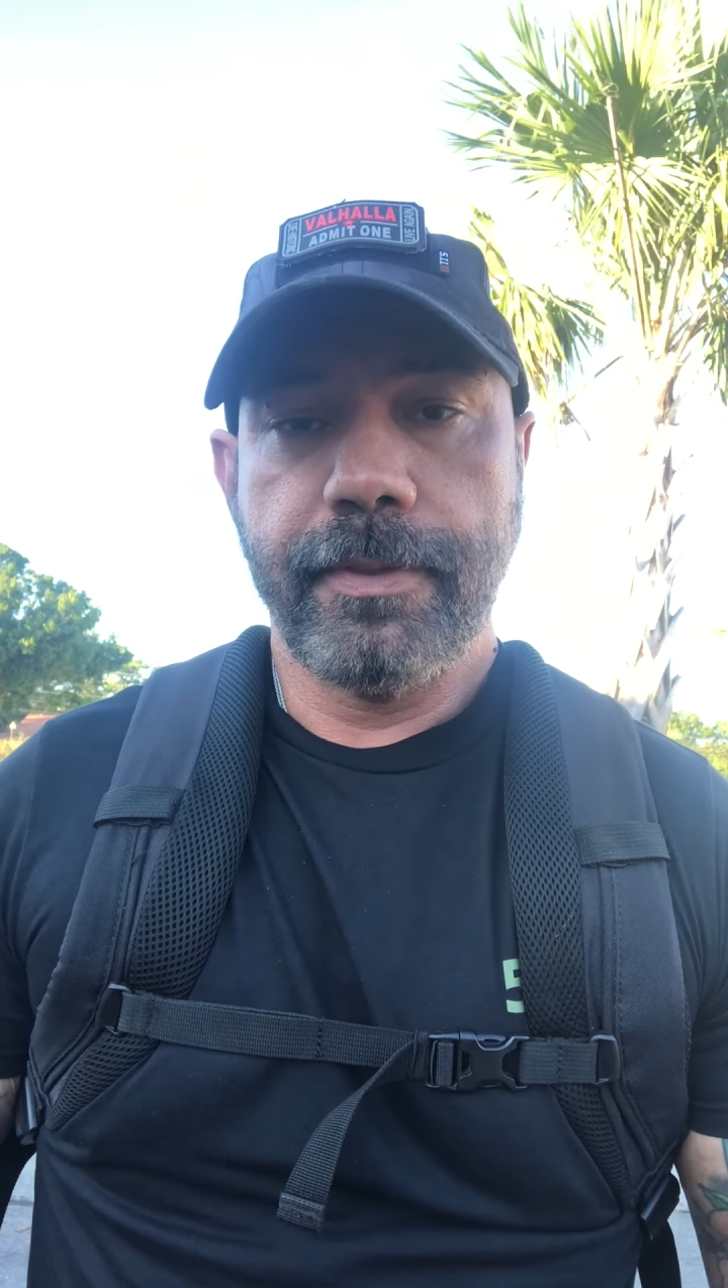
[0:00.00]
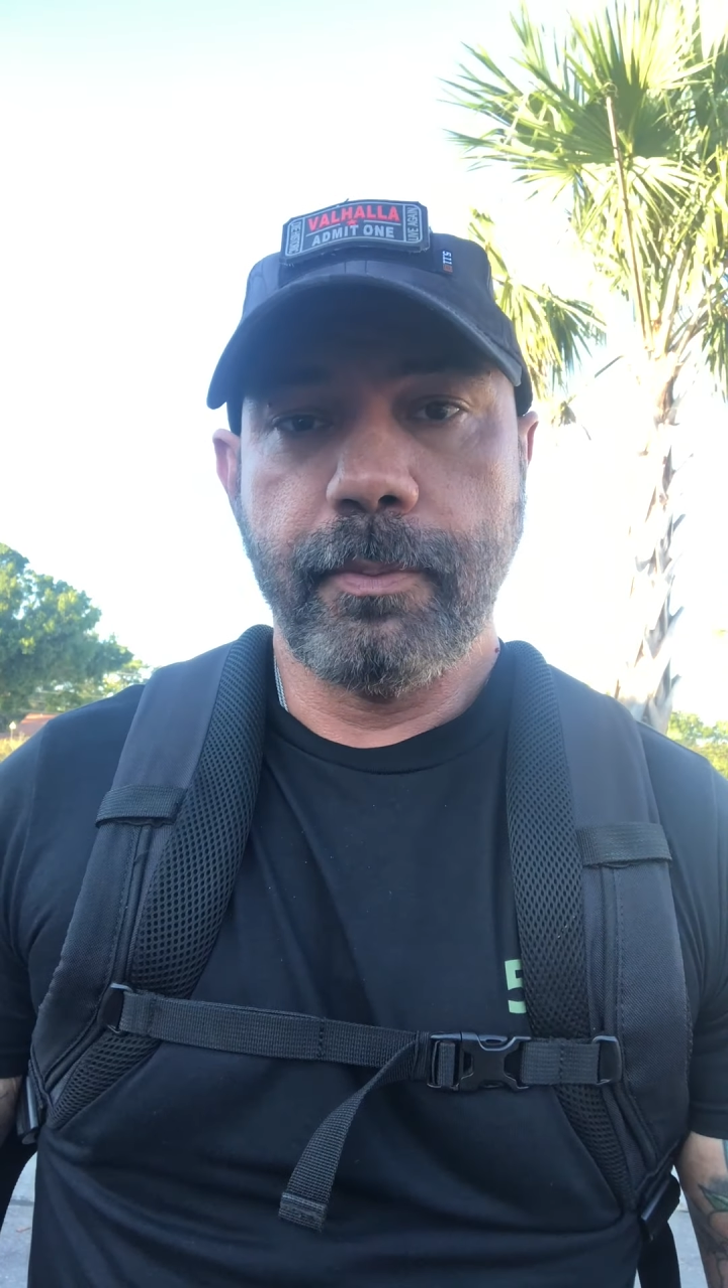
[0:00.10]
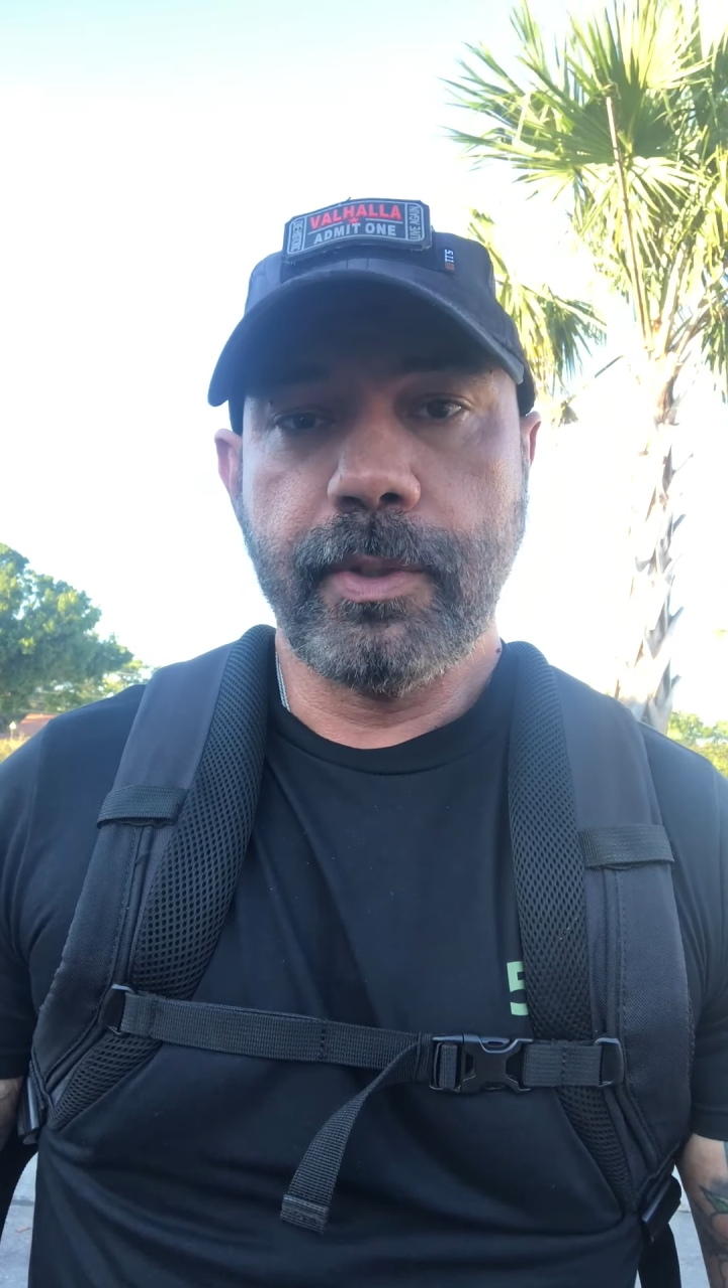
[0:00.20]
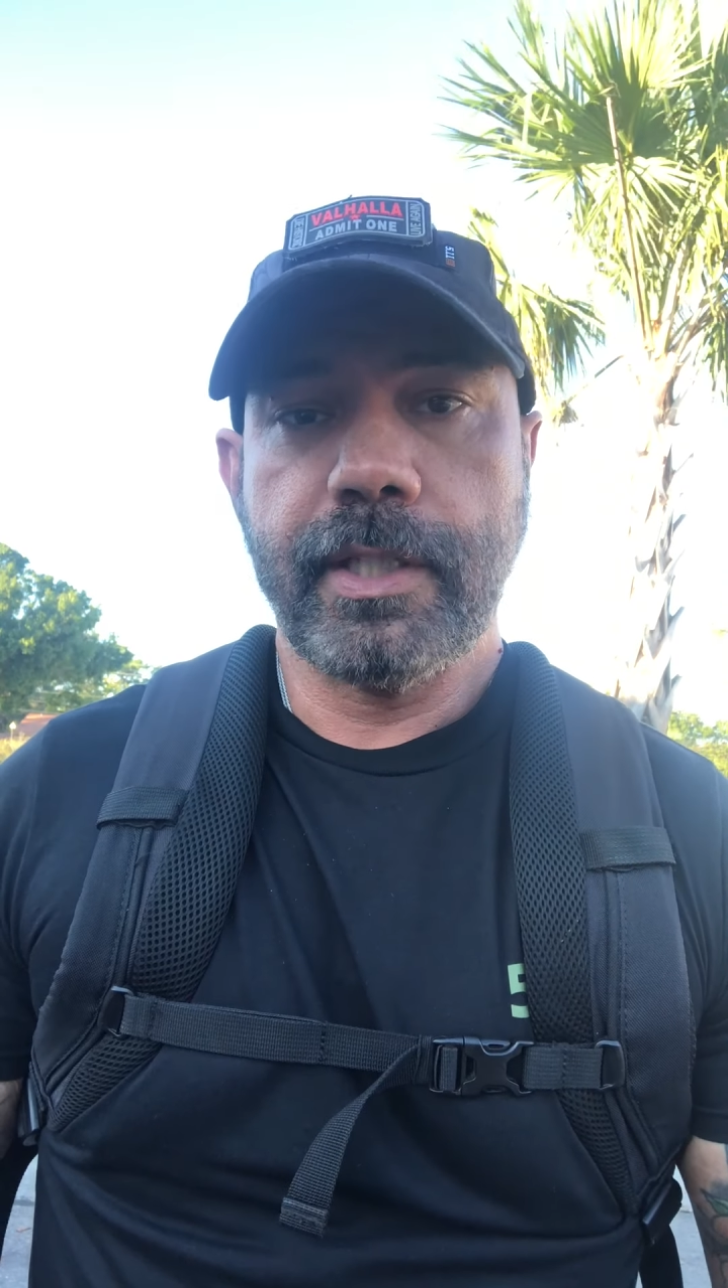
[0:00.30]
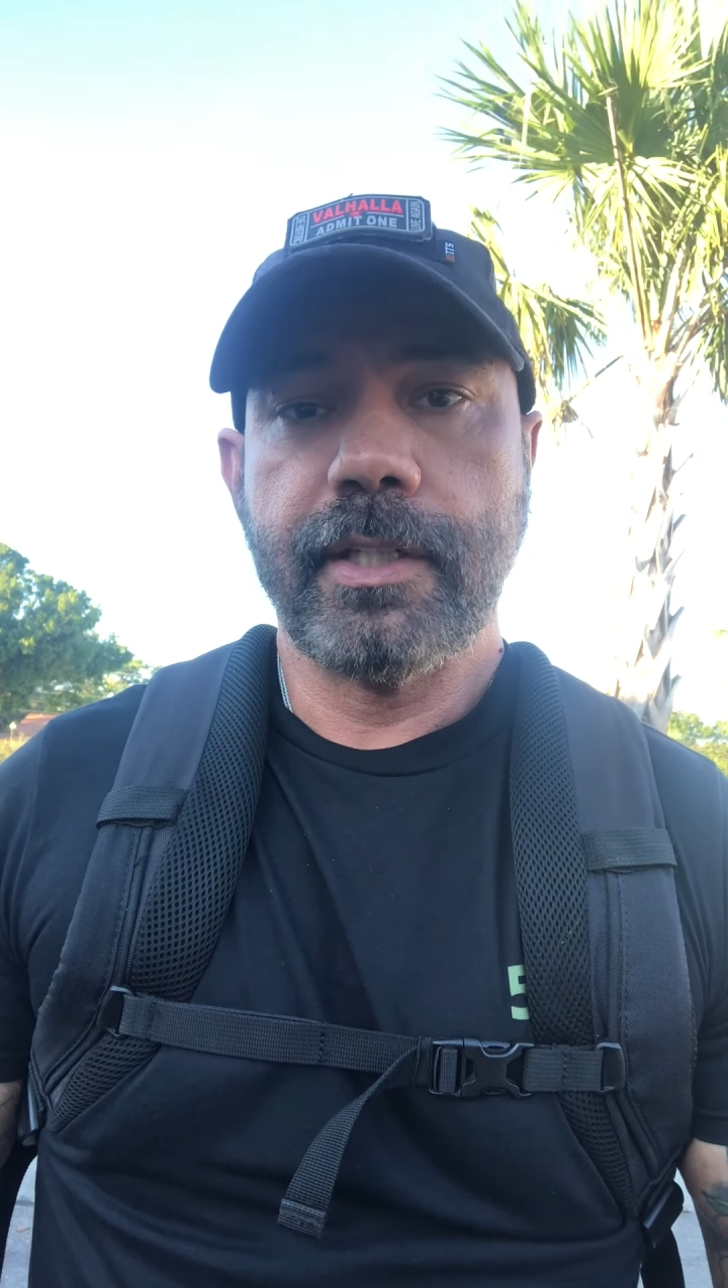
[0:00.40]

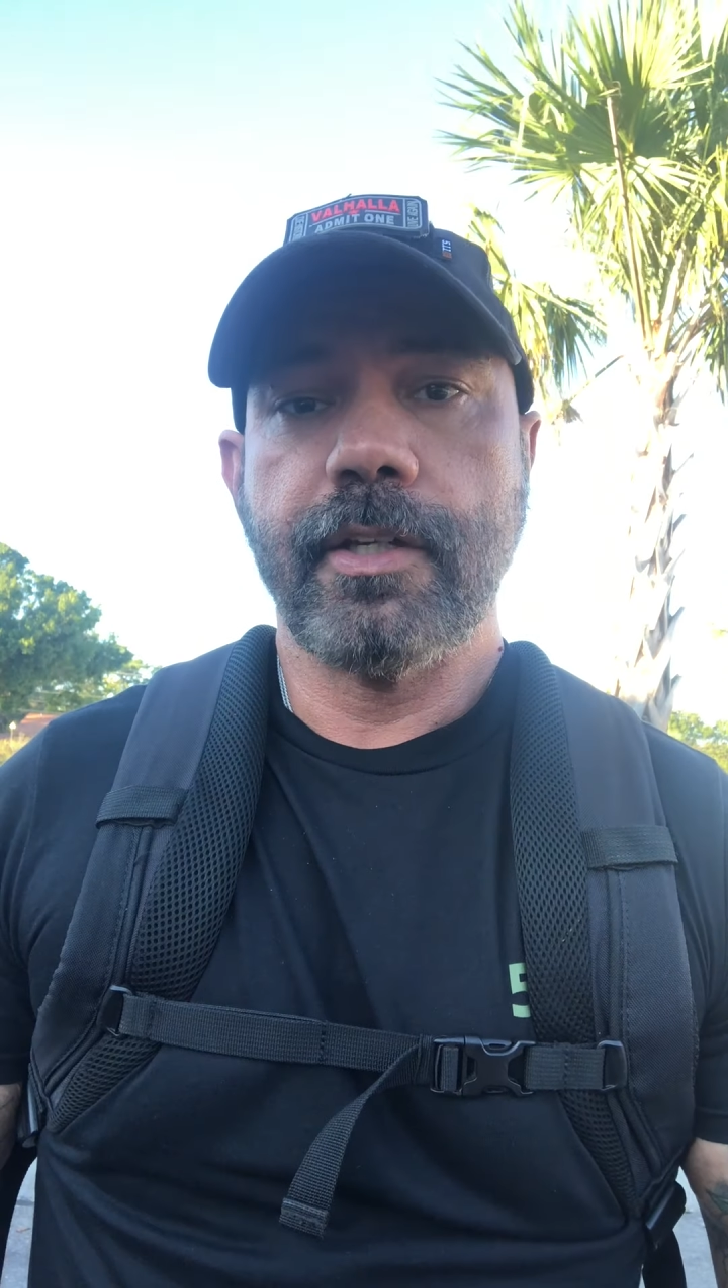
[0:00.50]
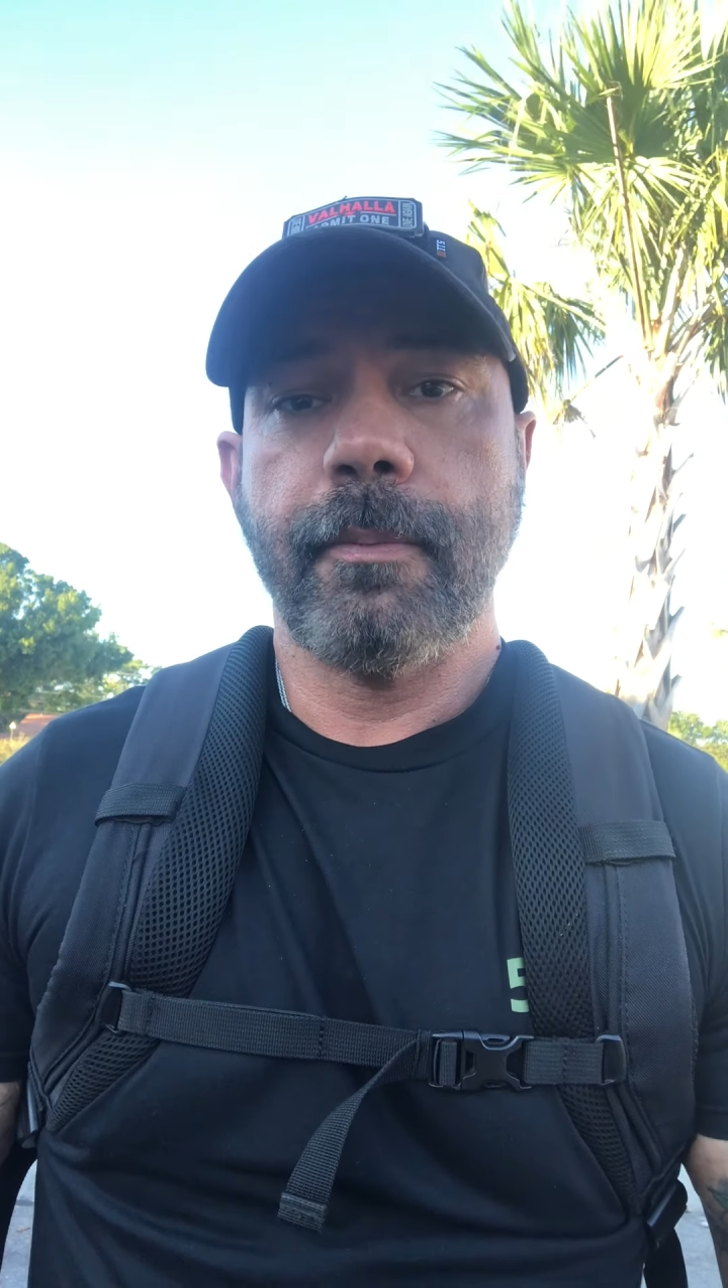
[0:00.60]
then we could end